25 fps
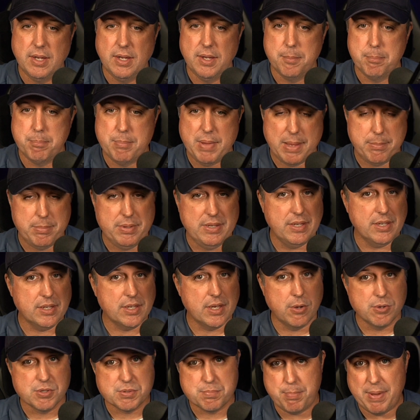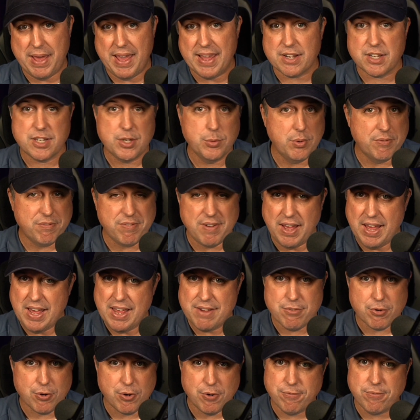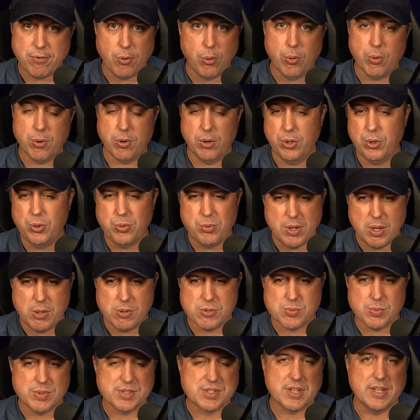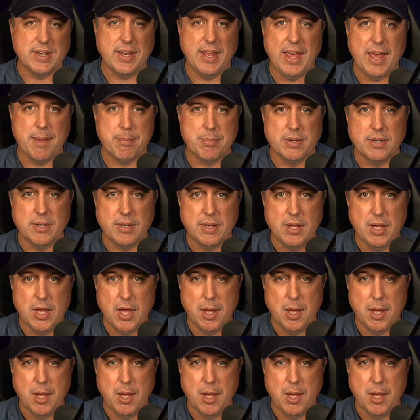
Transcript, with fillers: Maybe it goes back to a five or a four. Who knows what's going to happen?